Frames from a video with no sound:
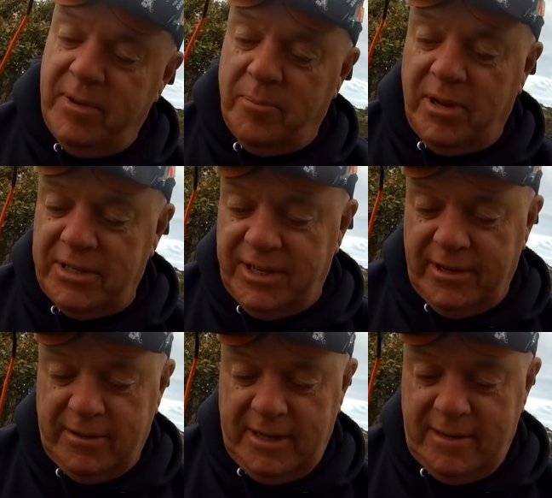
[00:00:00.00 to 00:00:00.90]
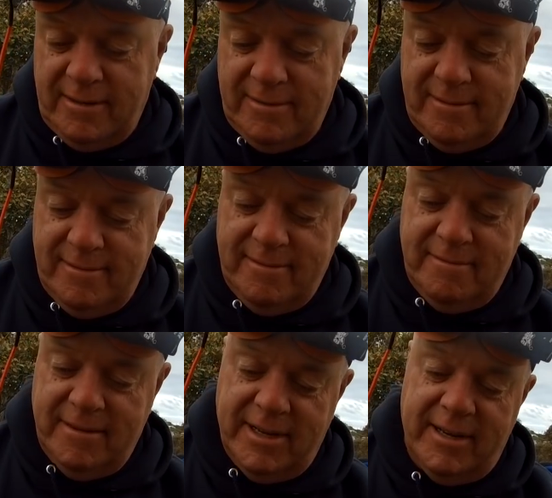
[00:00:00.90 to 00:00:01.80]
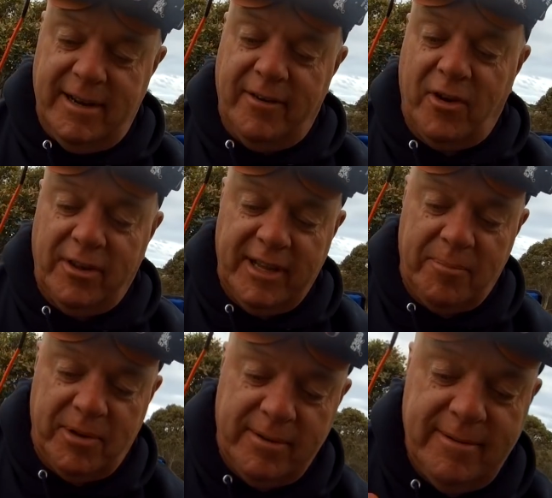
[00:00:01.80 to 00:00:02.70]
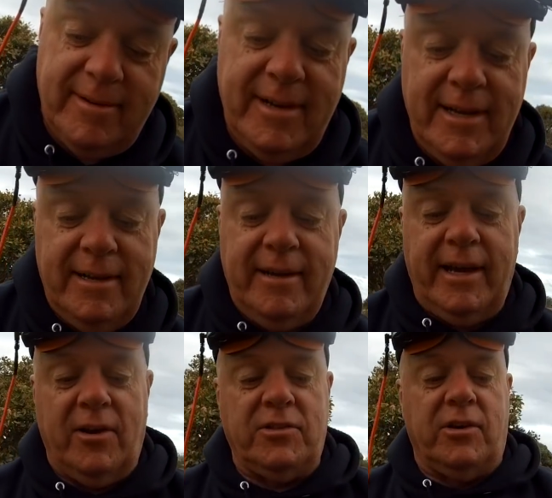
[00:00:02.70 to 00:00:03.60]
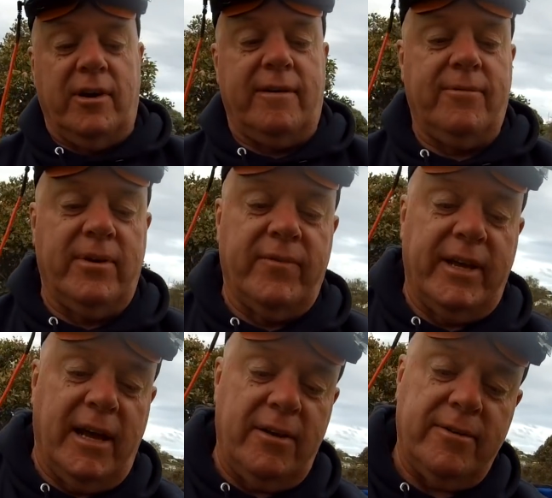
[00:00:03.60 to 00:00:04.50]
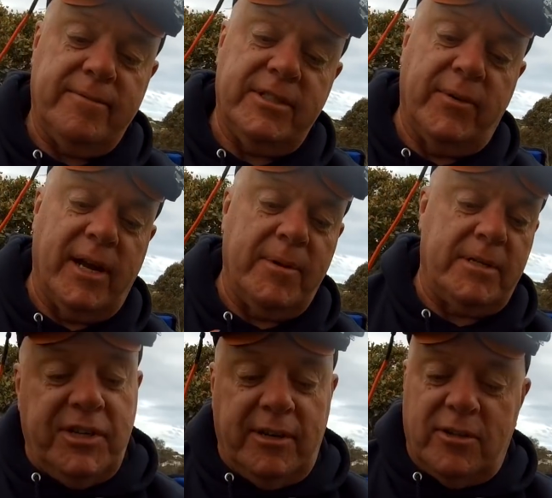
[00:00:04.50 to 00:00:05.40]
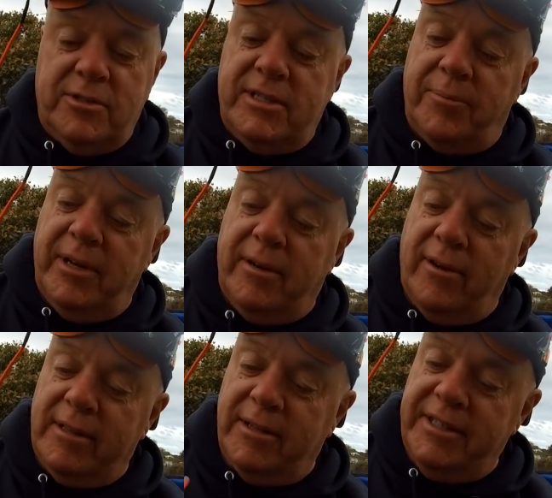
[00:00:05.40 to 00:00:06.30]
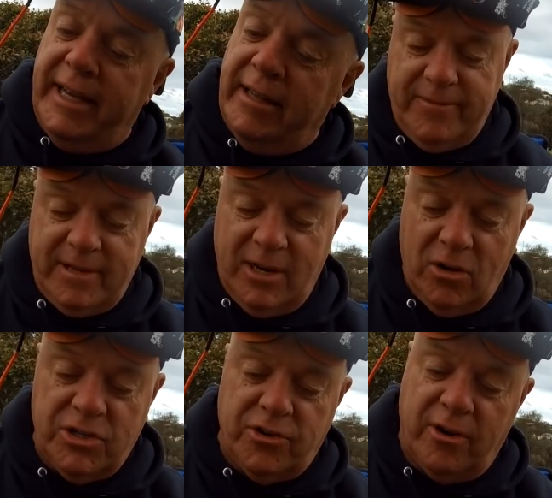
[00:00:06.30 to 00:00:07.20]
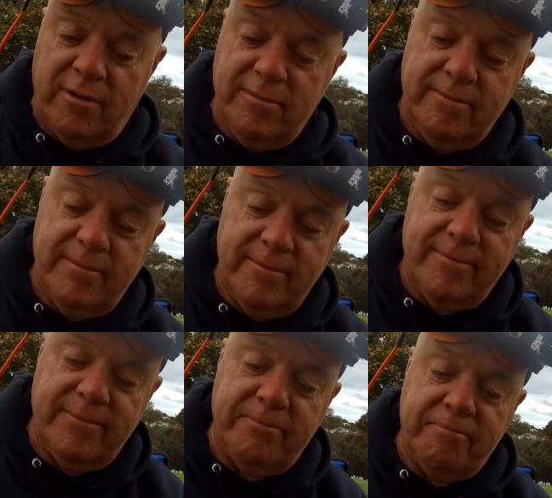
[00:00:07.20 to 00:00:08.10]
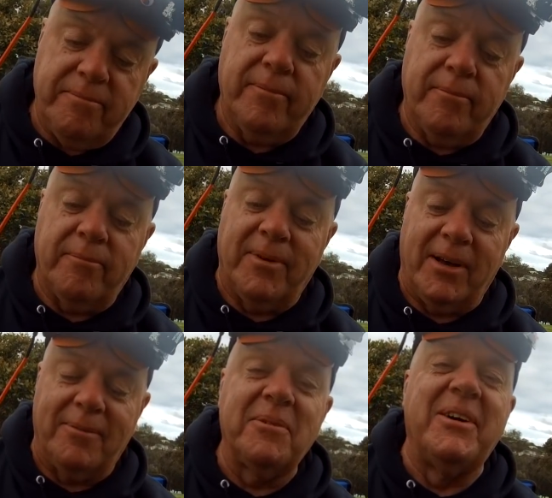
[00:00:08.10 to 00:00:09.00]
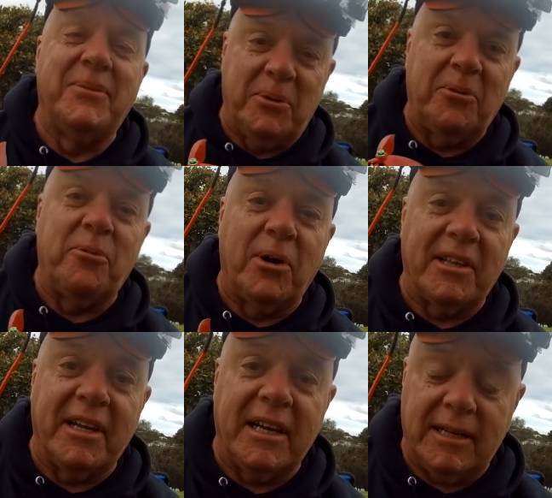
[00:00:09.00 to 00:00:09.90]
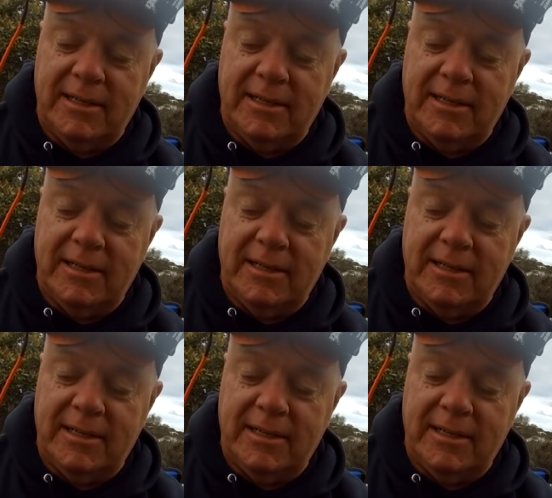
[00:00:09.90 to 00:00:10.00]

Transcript: Bit of plastic on there. Yeah, don't know if I like that, but yeah, it looks alright. We'll give it a go, see what happens. It looks a bit like the Talon. It looks strong, but we'll work that out.